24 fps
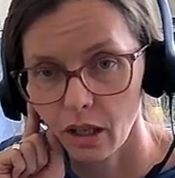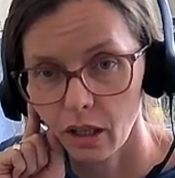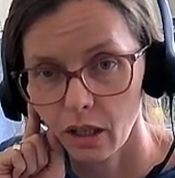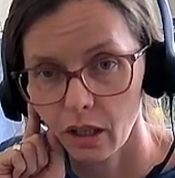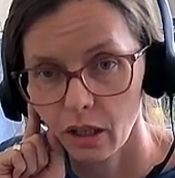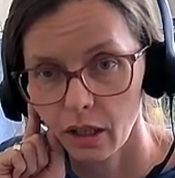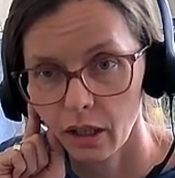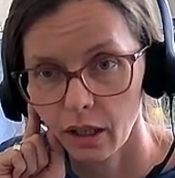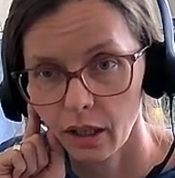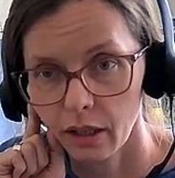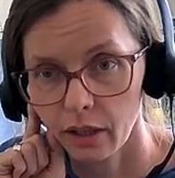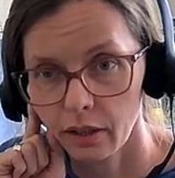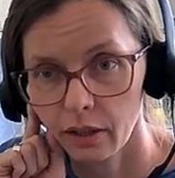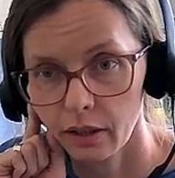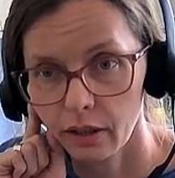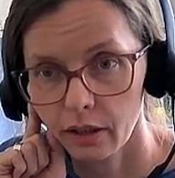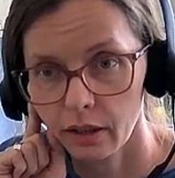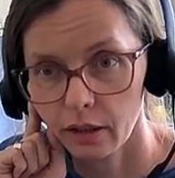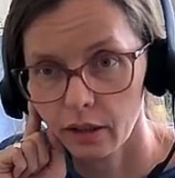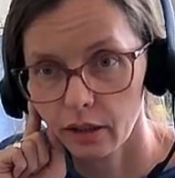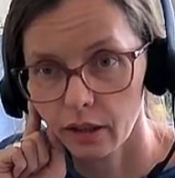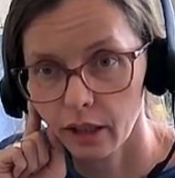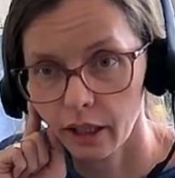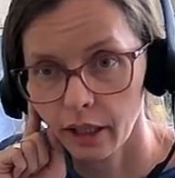and
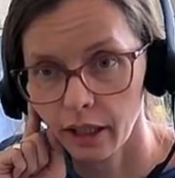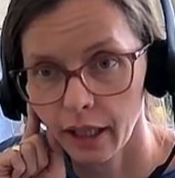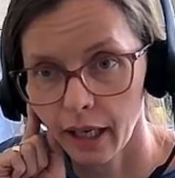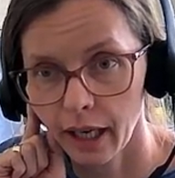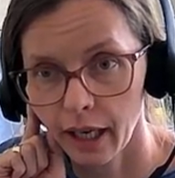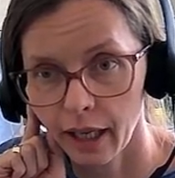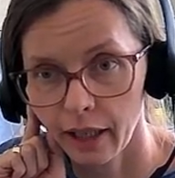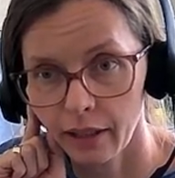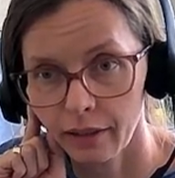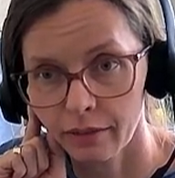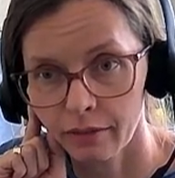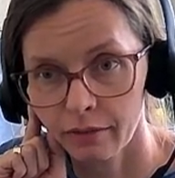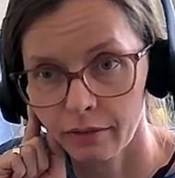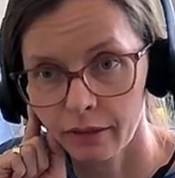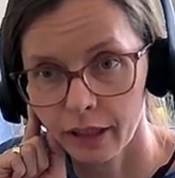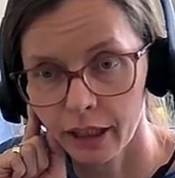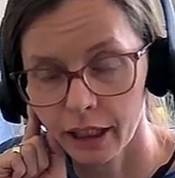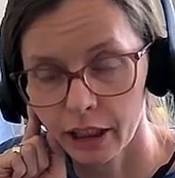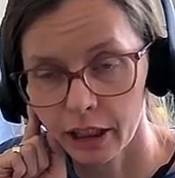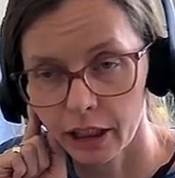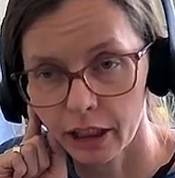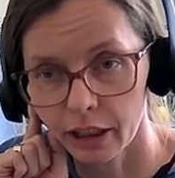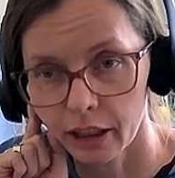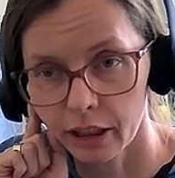it has
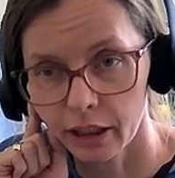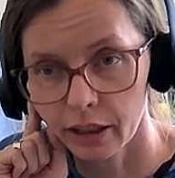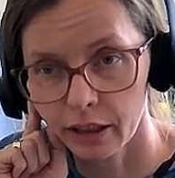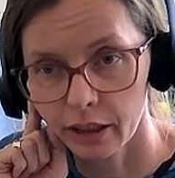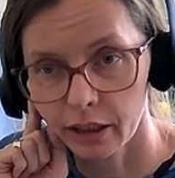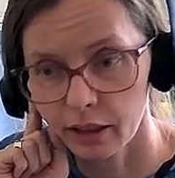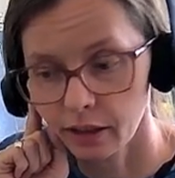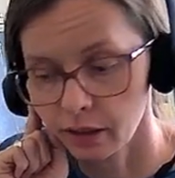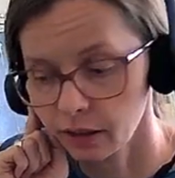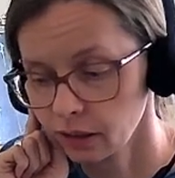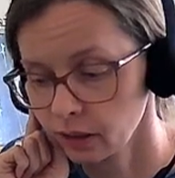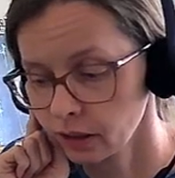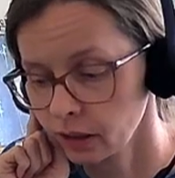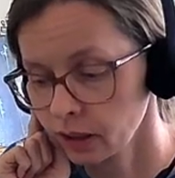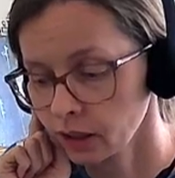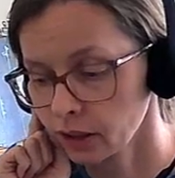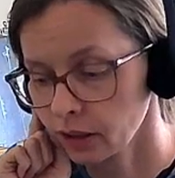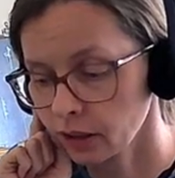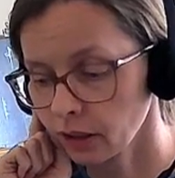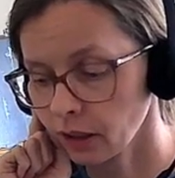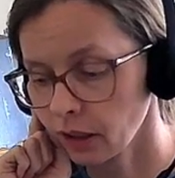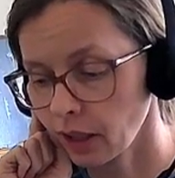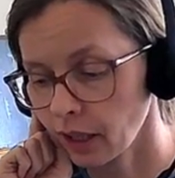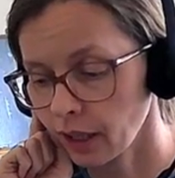ridges
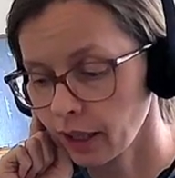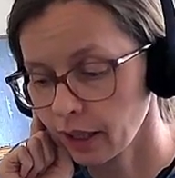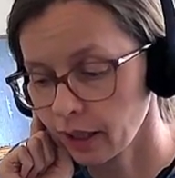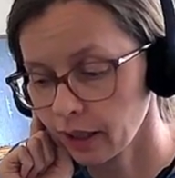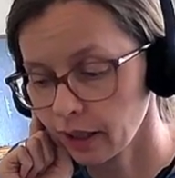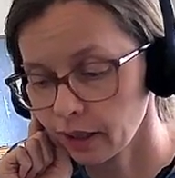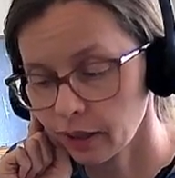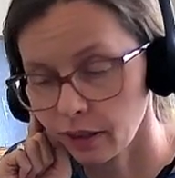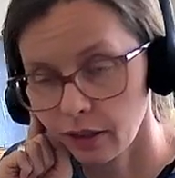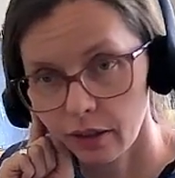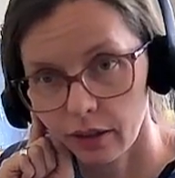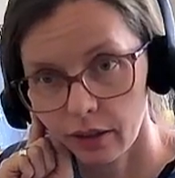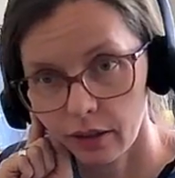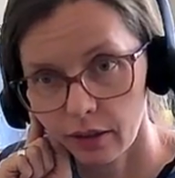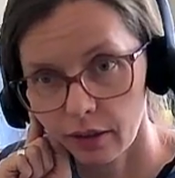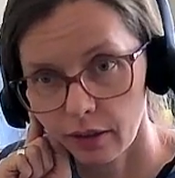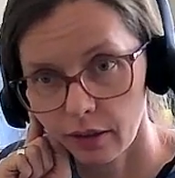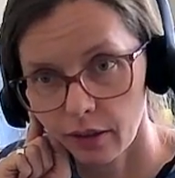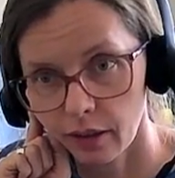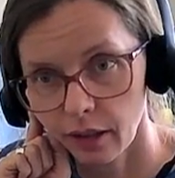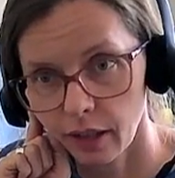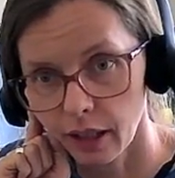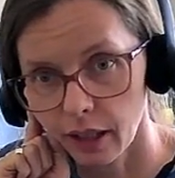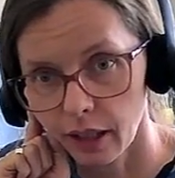just like
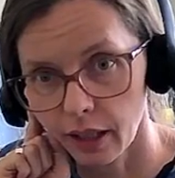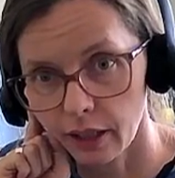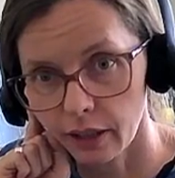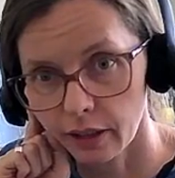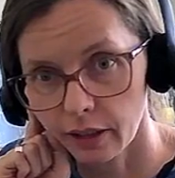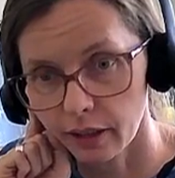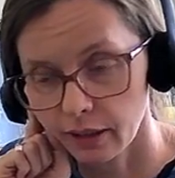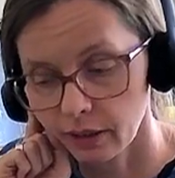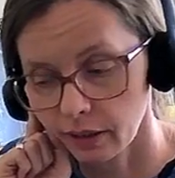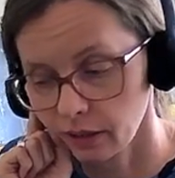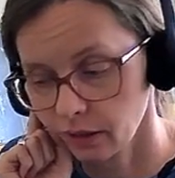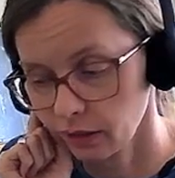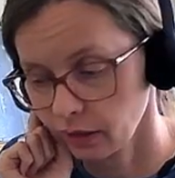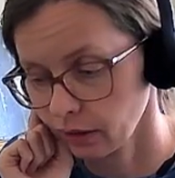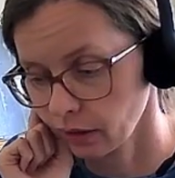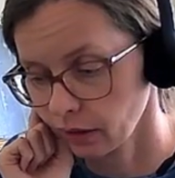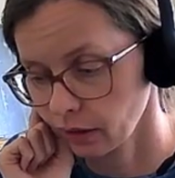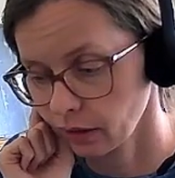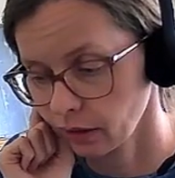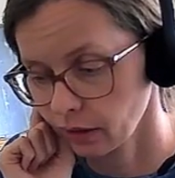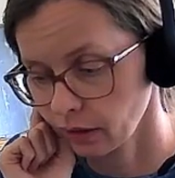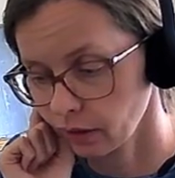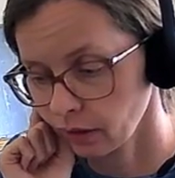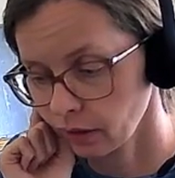this
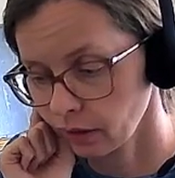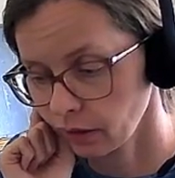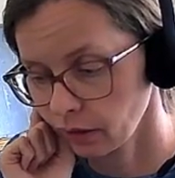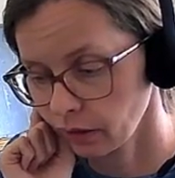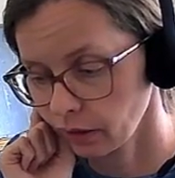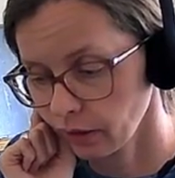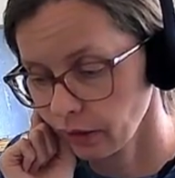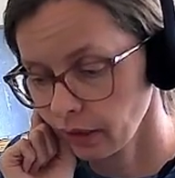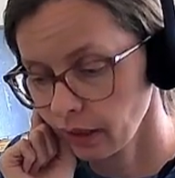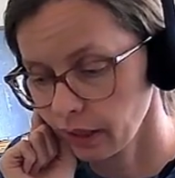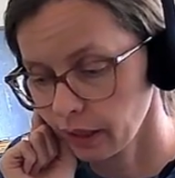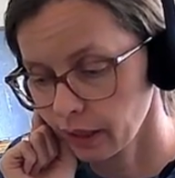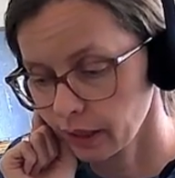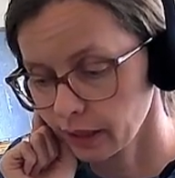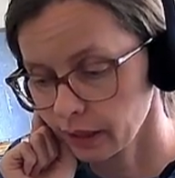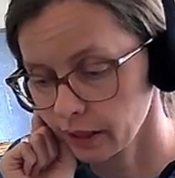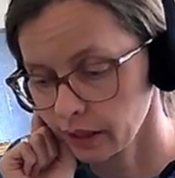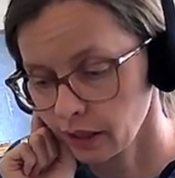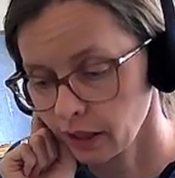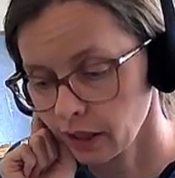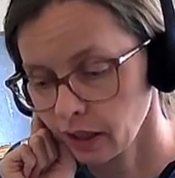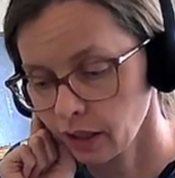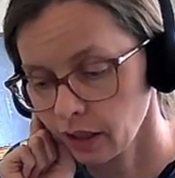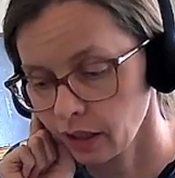or this,
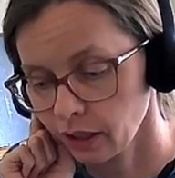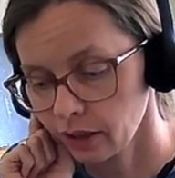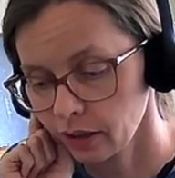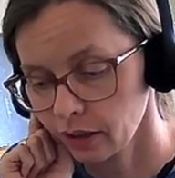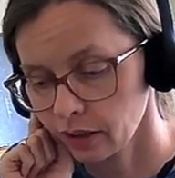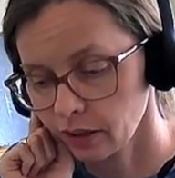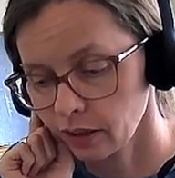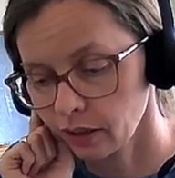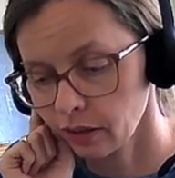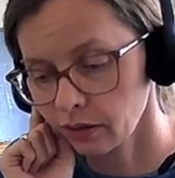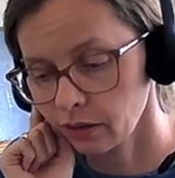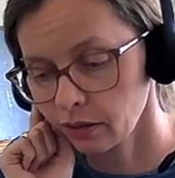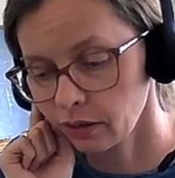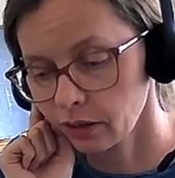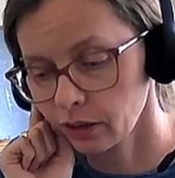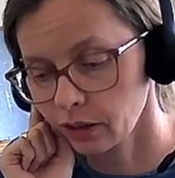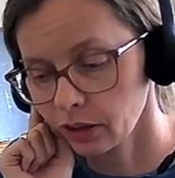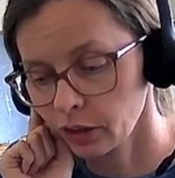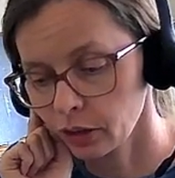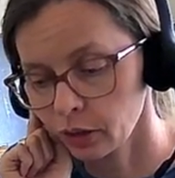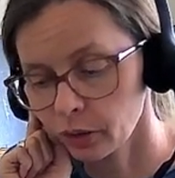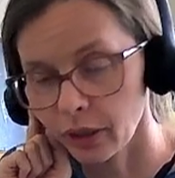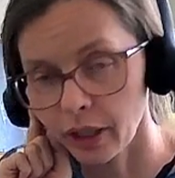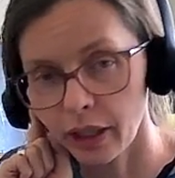so the
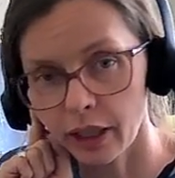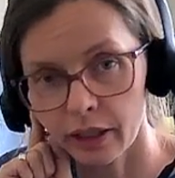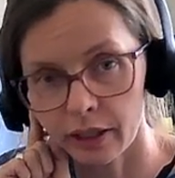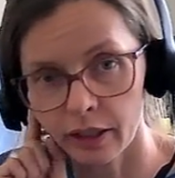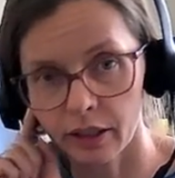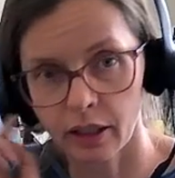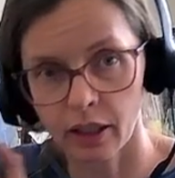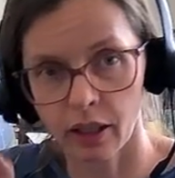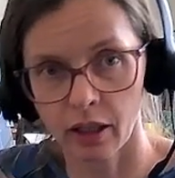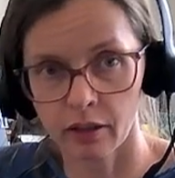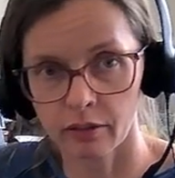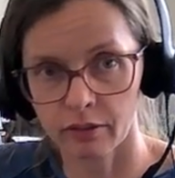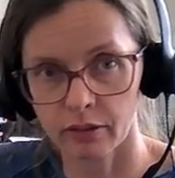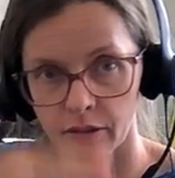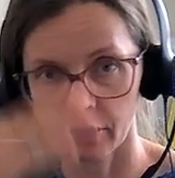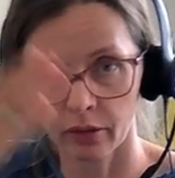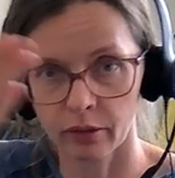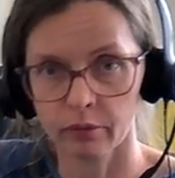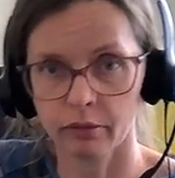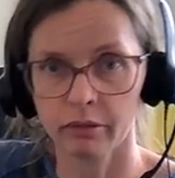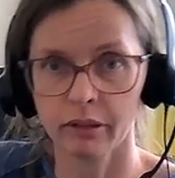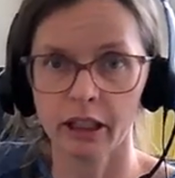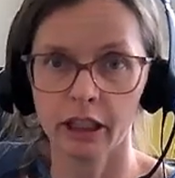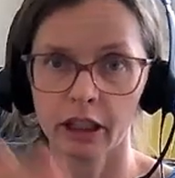trees cover the
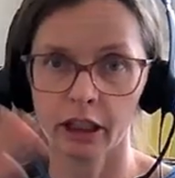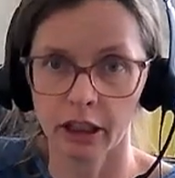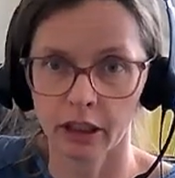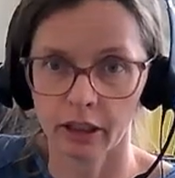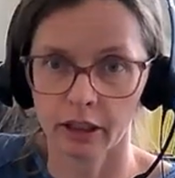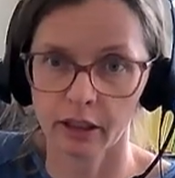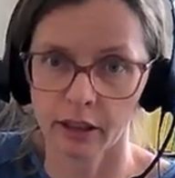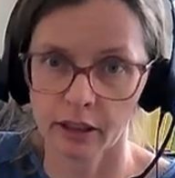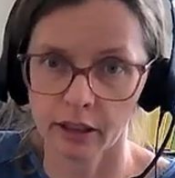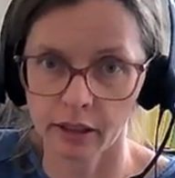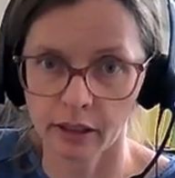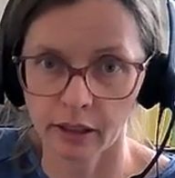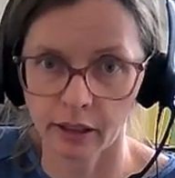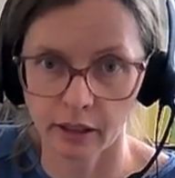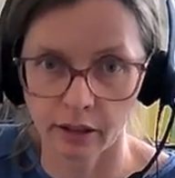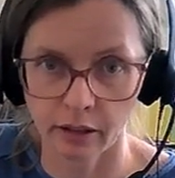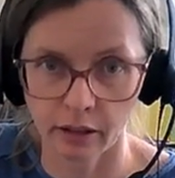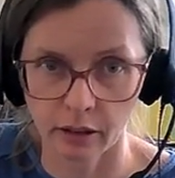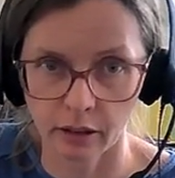ridges,